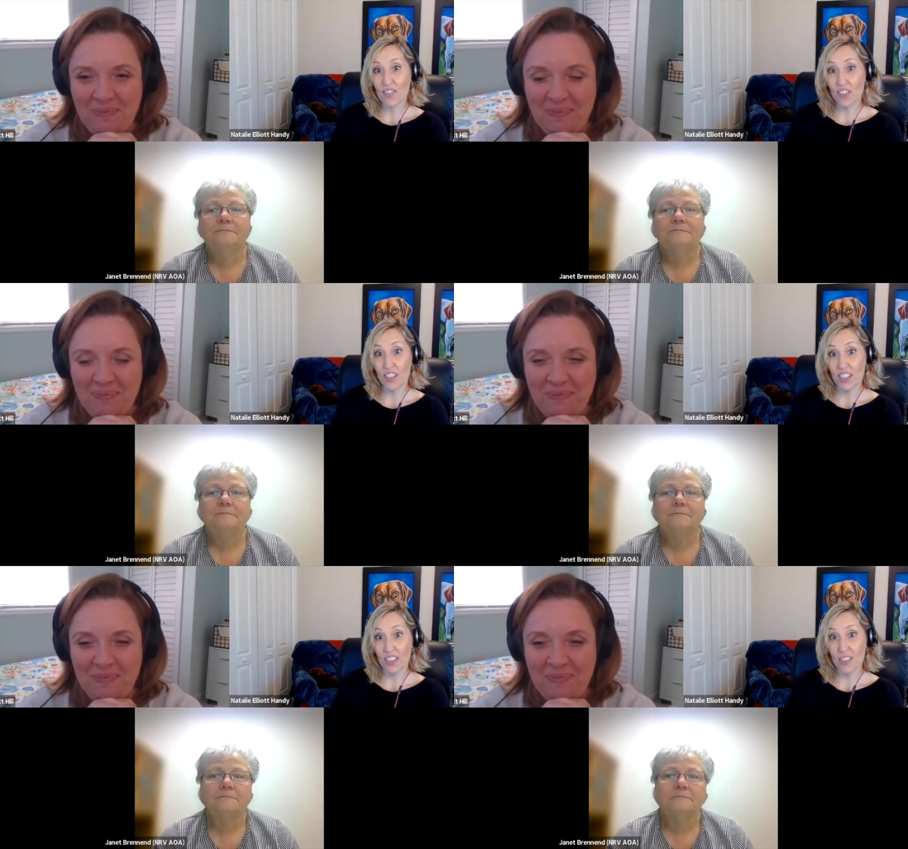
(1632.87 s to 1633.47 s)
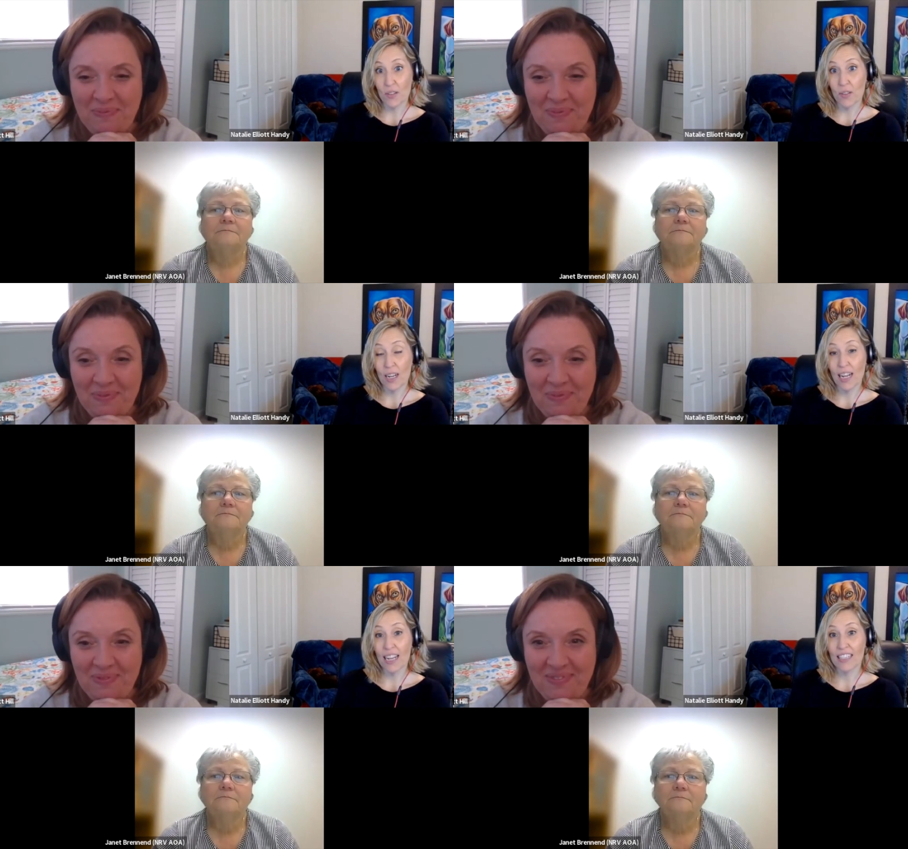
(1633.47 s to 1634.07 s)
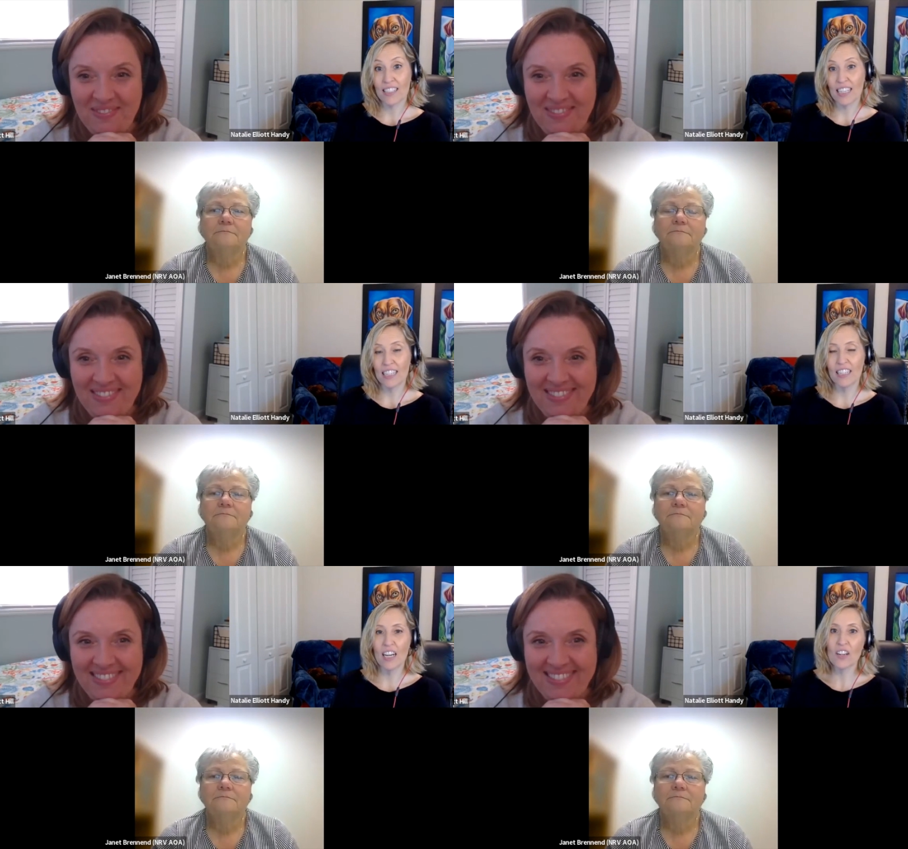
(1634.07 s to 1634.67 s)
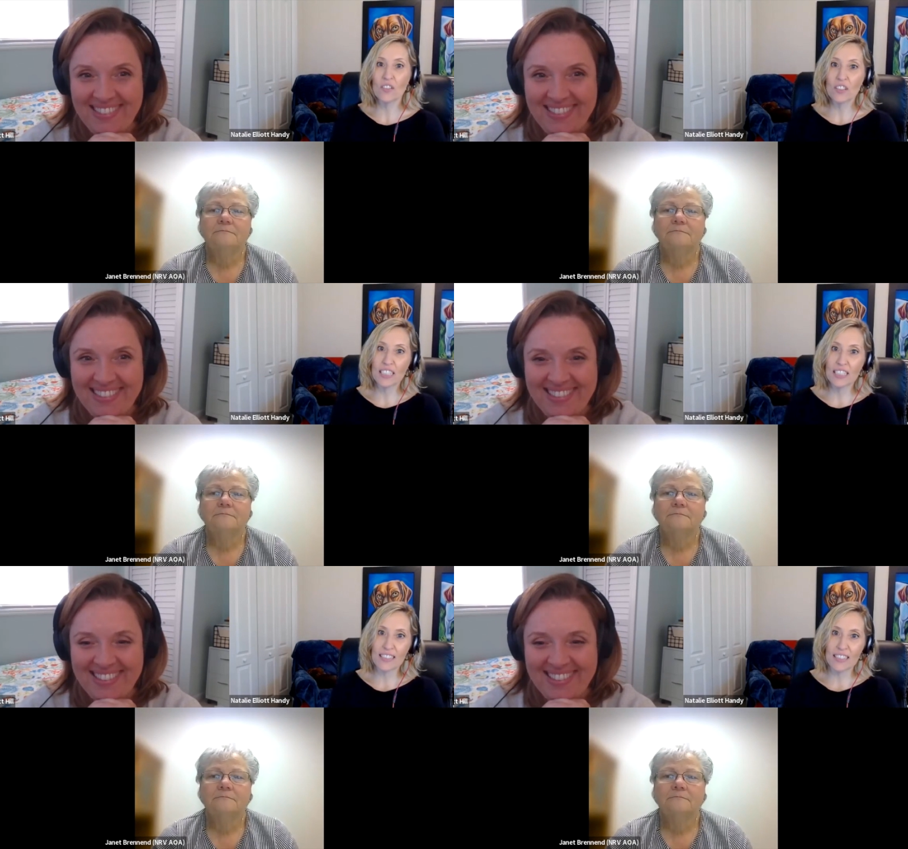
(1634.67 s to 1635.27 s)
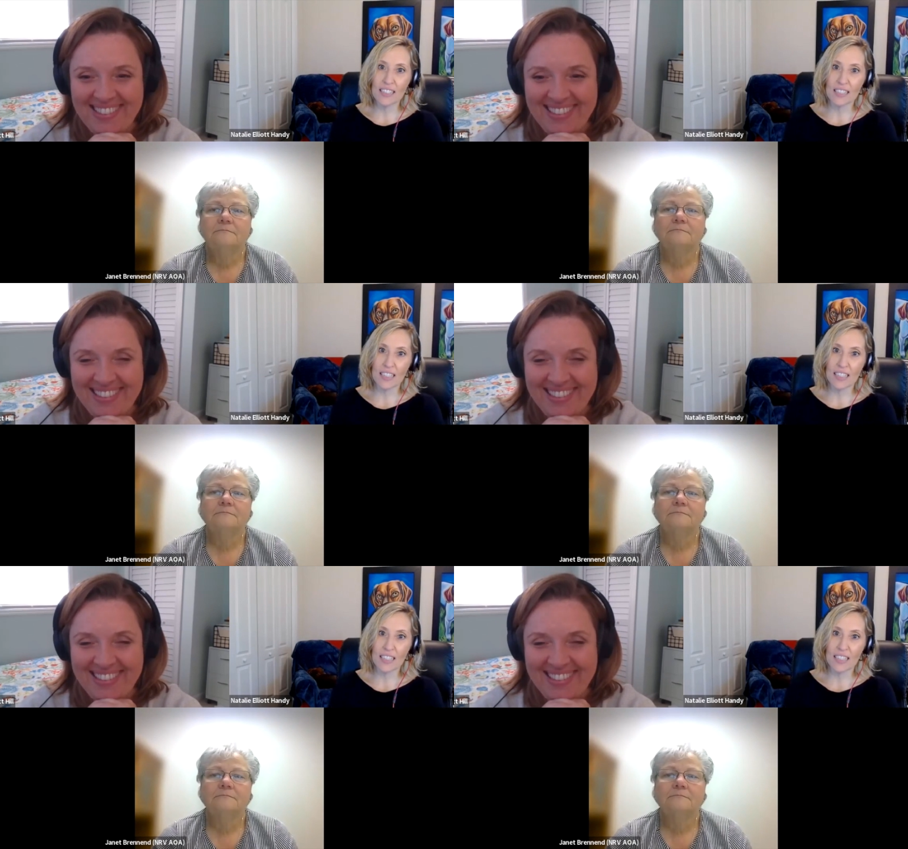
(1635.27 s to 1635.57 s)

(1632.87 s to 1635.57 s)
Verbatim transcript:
Speaker 1: for you as not only as a